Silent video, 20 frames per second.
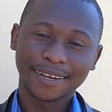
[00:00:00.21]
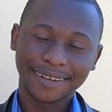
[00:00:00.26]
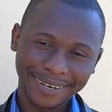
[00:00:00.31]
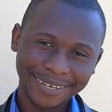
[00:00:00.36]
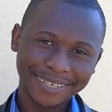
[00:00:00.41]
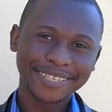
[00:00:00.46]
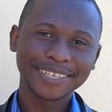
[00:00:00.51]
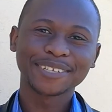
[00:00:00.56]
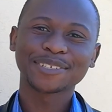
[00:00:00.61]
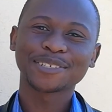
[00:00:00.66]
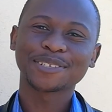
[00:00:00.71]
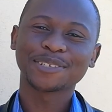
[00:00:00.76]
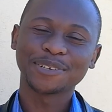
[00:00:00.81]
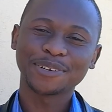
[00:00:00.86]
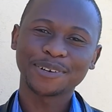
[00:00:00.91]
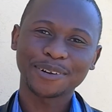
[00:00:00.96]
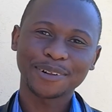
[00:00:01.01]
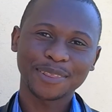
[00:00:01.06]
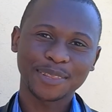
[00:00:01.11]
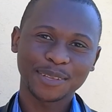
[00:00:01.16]
Greetings to
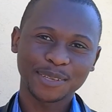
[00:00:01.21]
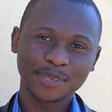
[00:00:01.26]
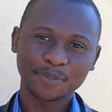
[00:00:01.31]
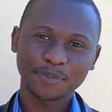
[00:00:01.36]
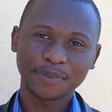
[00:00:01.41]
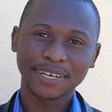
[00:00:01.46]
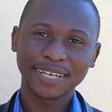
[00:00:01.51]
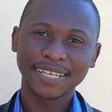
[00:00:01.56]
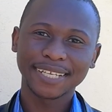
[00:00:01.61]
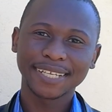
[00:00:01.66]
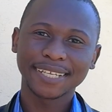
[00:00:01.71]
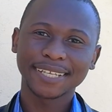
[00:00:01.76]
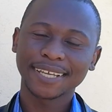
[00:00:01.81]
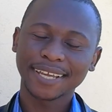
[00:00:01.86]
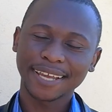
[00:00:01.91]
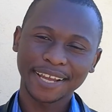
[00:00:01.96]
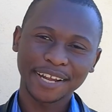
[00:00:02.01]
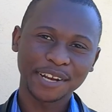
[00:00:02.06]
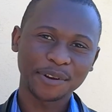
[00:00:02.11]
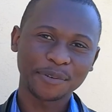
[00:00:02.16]
you all this morning
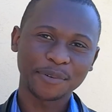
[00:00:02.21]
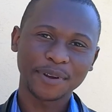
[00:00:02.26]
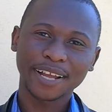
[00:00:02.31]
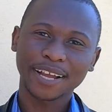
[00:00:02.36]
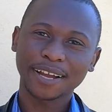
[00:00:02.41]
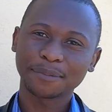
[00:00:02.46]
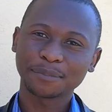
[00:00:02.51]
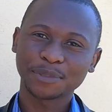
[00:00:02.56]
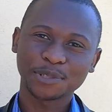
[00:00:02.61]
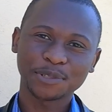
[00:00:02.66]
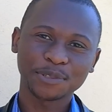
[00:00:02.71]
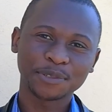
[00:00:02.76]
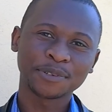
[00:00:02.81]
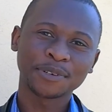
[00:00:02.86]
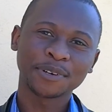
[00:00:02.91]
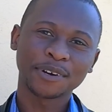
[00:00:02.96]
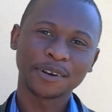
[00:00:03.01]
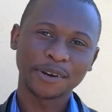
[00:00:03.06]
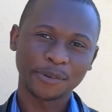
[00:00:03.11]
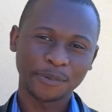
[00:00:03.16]
and welcome to
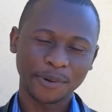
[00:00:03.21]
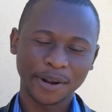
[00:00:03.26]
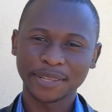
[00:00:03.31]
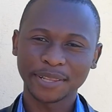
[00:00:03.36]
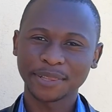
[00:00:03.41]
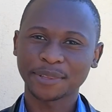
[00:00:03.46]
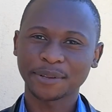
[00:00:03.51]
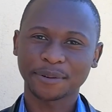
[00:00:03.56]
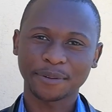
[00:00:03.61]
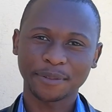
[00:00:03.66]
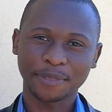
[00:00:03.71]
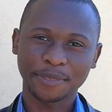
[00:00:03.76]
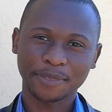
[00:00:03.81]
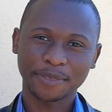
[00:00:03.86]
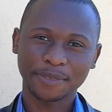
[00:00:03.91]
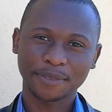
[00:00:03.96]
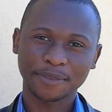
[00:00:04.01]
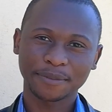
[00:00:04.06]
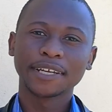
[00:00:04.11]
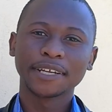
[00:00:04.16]
One
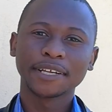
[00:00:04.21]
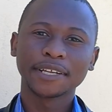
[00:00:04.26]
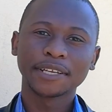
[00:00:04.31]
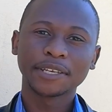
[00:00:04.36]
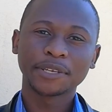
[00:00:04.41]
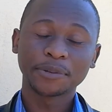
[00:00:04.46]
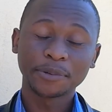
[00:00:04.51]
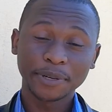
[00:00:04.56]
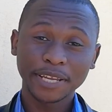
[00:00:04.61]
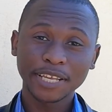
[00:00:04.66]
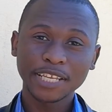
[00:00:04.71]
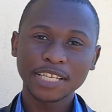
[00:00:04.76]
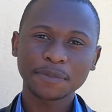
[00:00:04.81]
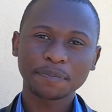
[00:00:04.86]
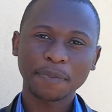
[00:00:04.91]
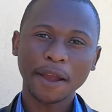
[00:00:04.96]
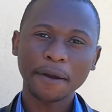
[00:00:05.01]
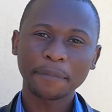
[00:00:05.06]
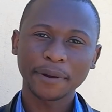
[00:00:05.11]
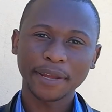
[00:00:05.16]
Truth. Today's
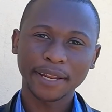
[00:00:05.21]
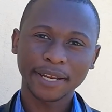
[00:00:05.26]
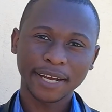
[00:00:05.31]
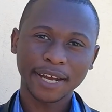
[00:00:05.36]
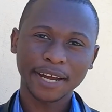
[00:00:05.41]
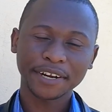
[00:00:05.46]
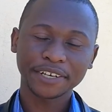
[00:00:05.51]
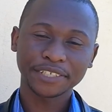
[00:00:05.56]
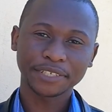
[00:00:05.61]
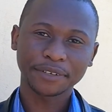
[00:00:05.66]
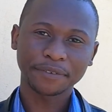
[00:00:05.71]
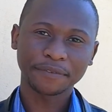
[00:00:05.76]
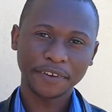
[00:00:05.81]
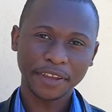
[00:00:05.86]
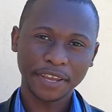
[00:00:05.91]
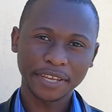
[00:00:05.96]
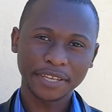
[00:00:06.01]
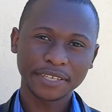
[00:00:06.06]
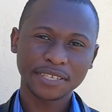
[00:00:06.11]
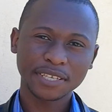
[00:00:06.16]
Bible encouraging
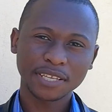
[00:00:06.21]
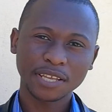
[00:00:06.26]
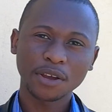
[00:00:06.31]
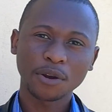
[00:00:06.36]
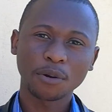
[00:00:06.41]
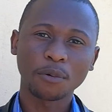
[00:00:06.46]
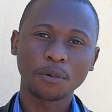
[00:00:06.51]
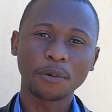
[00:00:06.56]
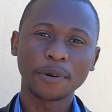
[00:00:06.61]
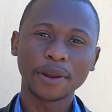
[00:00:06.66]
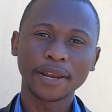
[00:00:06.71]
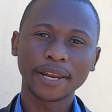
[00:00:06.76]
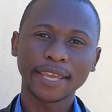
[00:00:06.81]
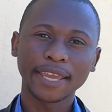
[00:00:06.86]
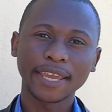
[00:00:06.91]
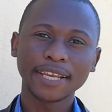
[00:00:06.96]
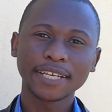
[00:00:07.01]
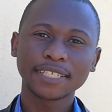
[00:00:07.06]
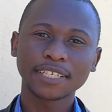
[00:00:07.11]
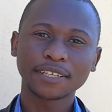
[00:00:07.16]
verse we will
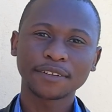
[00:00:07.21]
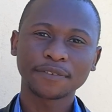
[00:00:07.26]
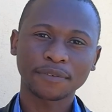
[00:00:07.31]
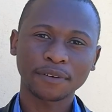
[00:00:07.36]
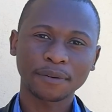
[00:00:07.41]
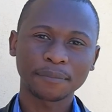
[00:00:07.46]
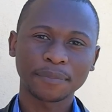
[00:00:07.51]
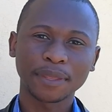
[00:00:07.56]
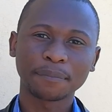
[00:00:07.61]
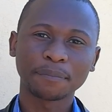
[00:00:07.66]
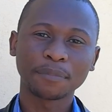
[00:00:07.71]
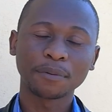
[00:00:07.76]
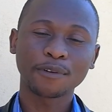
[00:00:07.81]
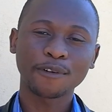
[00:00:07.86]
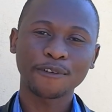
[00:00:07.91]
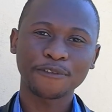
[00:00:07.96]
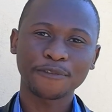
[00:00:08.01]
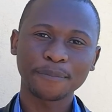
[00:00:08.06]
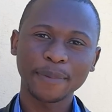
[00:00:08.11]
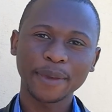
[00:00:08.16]
get it from the book
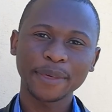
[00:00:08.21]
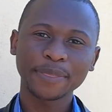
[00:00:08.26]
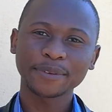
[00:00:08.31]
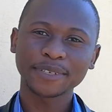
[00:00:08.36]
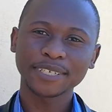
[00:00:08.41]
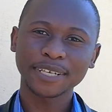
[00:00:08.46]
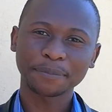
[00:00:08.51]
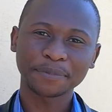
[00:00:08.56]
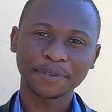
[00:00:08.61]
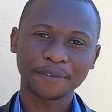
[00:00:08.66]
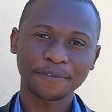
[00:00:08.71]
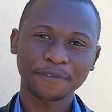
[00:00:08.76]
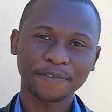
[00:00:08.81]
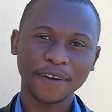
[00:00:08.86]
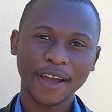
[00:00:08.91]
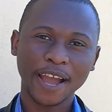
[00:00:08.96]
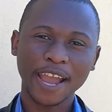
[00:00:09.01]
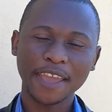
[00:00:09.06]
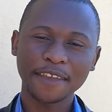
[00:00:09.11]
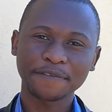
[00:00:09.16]
of Matthew chapter
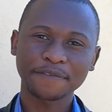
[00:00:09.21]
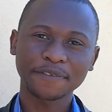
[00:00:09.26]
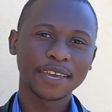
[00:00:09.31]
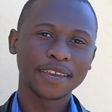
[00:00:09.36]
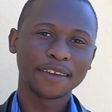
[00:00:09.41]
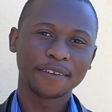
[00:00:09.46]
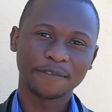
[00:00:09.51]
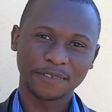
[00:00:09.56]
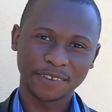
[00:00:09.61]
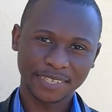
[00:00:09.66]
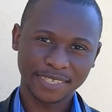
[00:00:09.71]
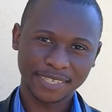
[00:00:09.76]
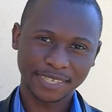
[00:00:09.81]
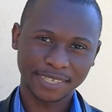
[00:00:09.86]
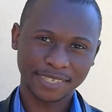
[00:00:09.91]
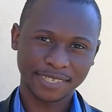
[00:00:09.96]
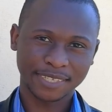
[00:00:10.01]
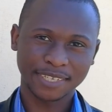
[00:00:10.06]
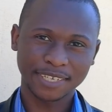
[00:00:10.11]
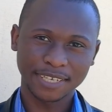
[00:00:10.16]
5 verse
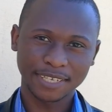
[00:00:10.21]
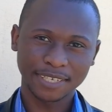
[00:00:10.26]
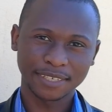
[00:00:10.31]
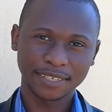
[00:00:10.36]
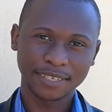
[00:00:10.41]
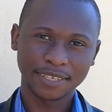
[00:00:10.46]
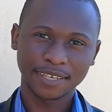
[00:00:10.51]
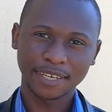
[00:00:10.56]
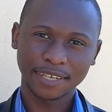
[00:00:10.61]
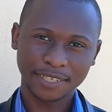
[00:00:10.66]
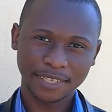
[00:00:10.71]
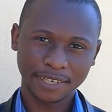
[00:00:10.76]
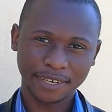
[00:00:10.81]
16. It